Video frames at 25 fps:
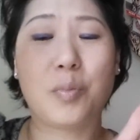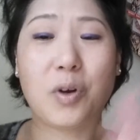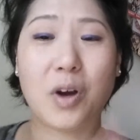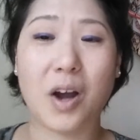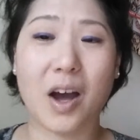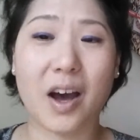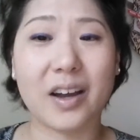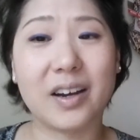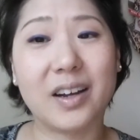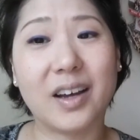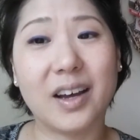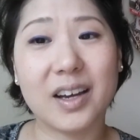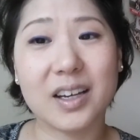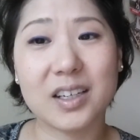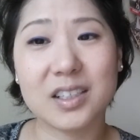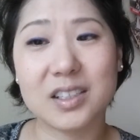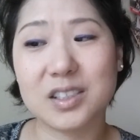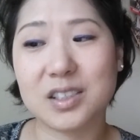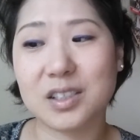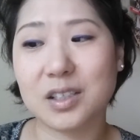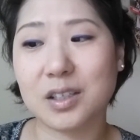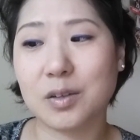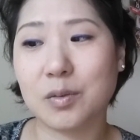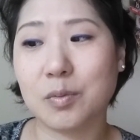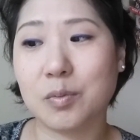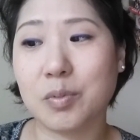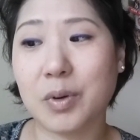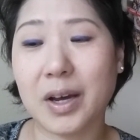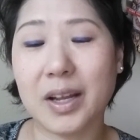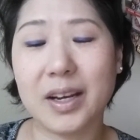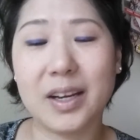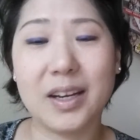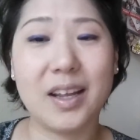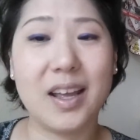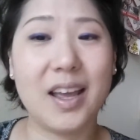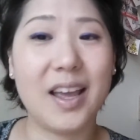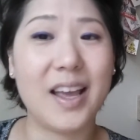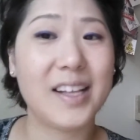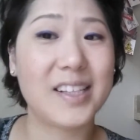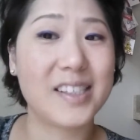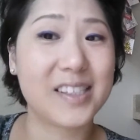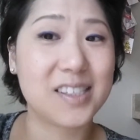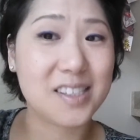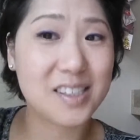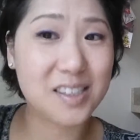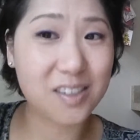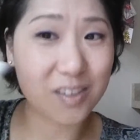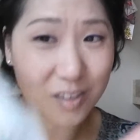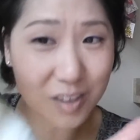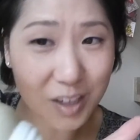product, but
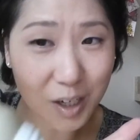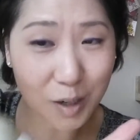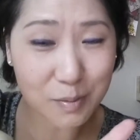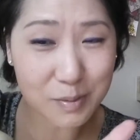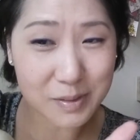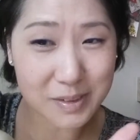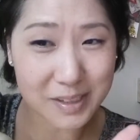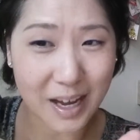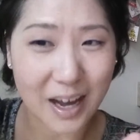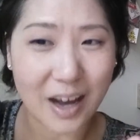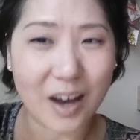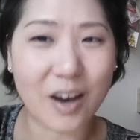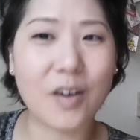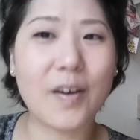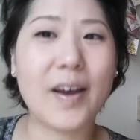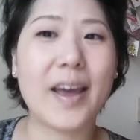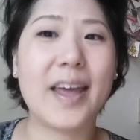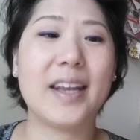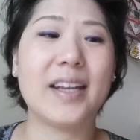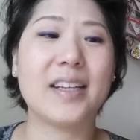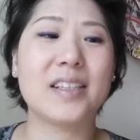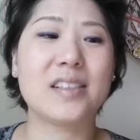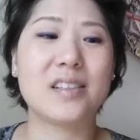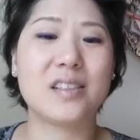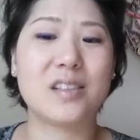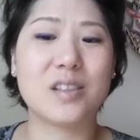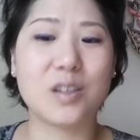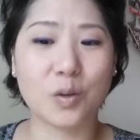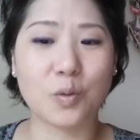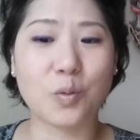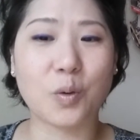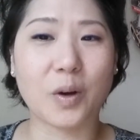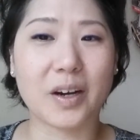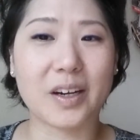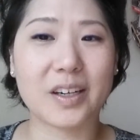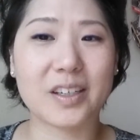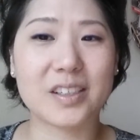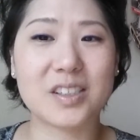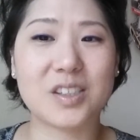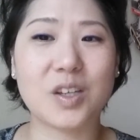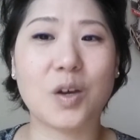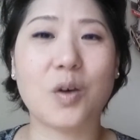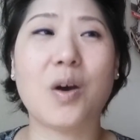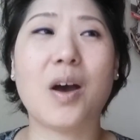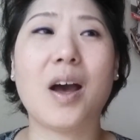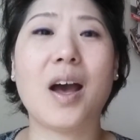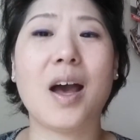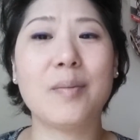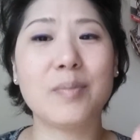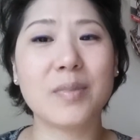it still comes out and it still works.
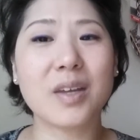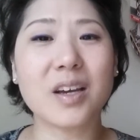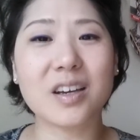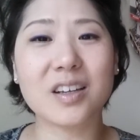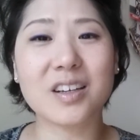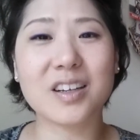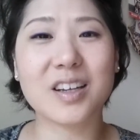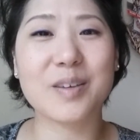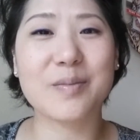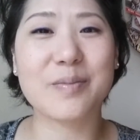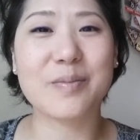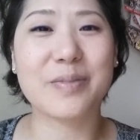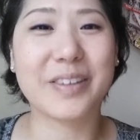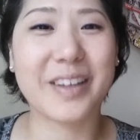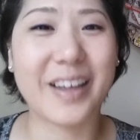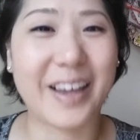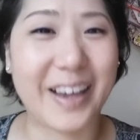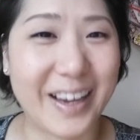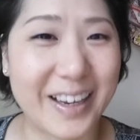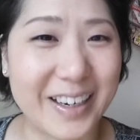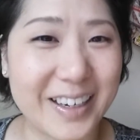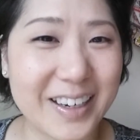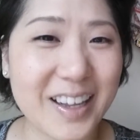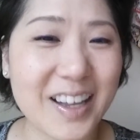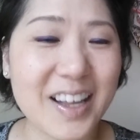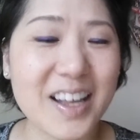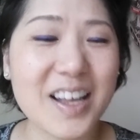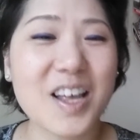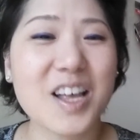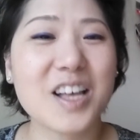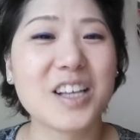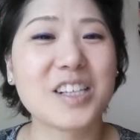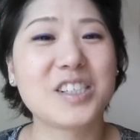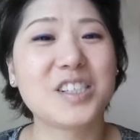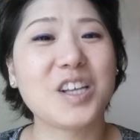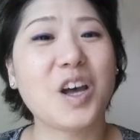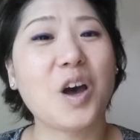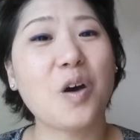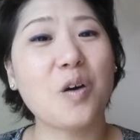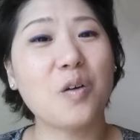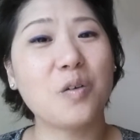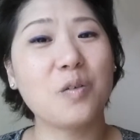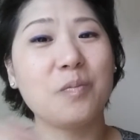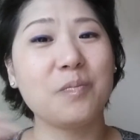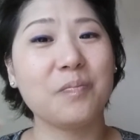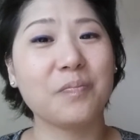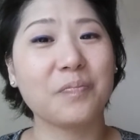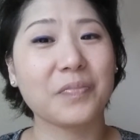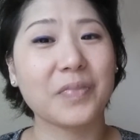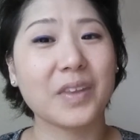So I'm not going to complain.
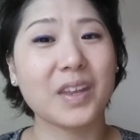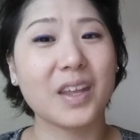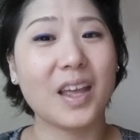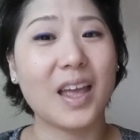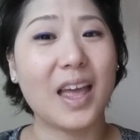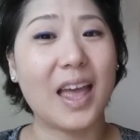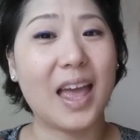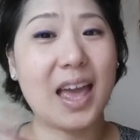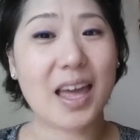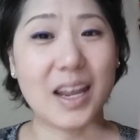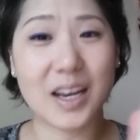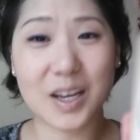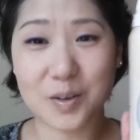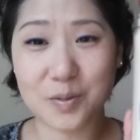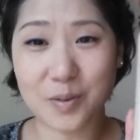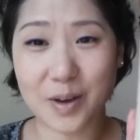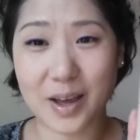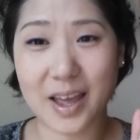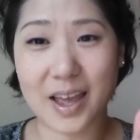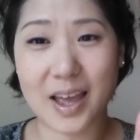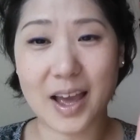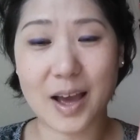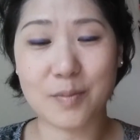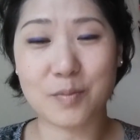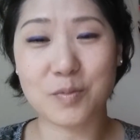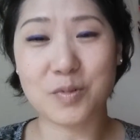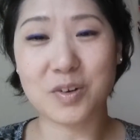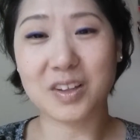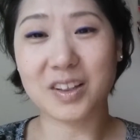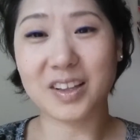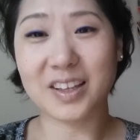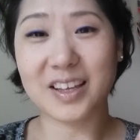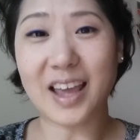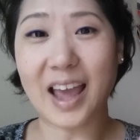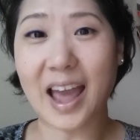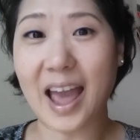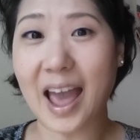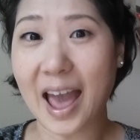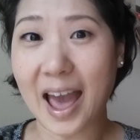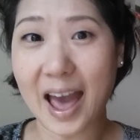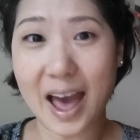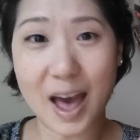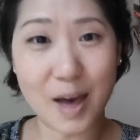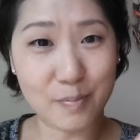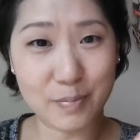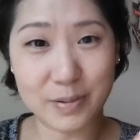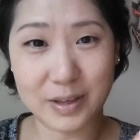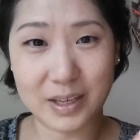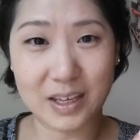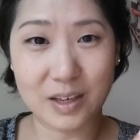So anyway, I'm really
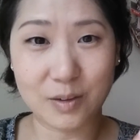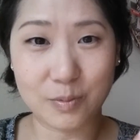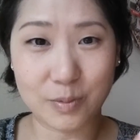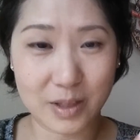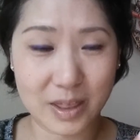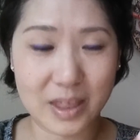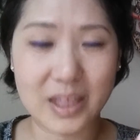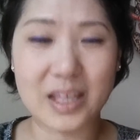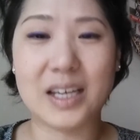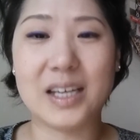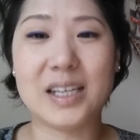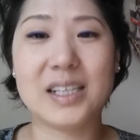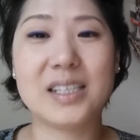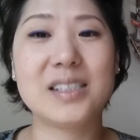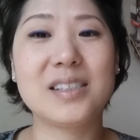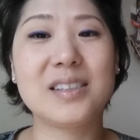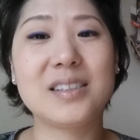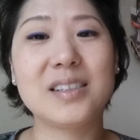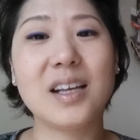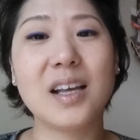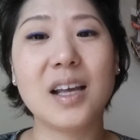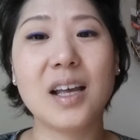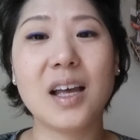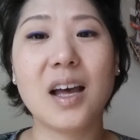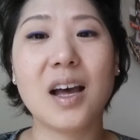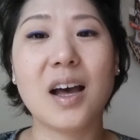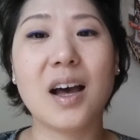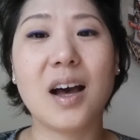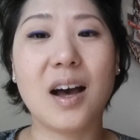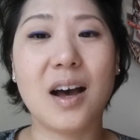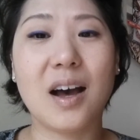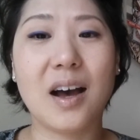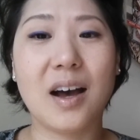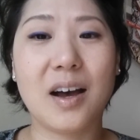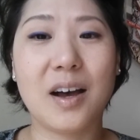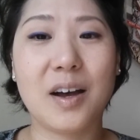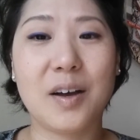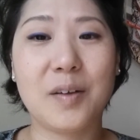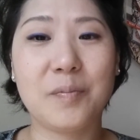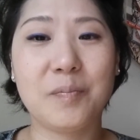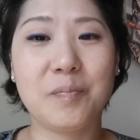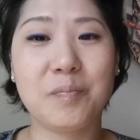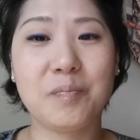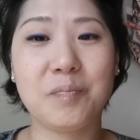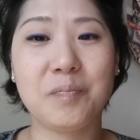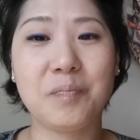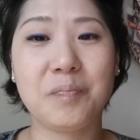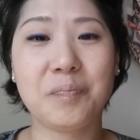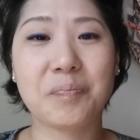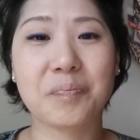happy with this.
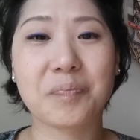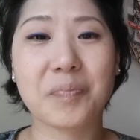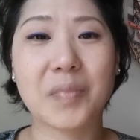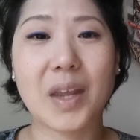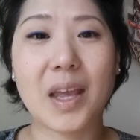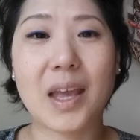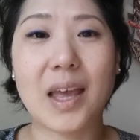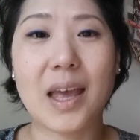And